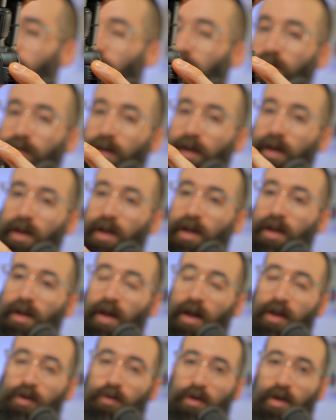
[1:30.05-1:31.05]
kind of like
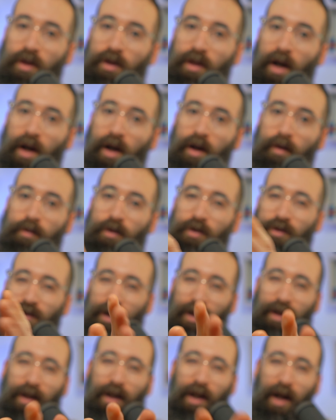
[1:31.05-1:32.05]
engage with the knob, there's
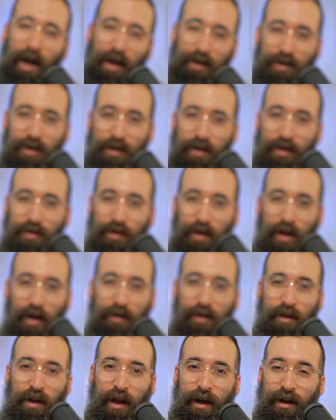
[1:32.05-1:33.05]
like notches on
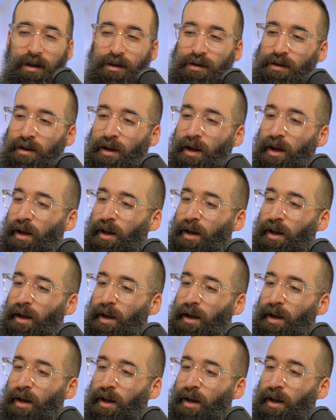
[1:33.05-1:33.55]
the legs,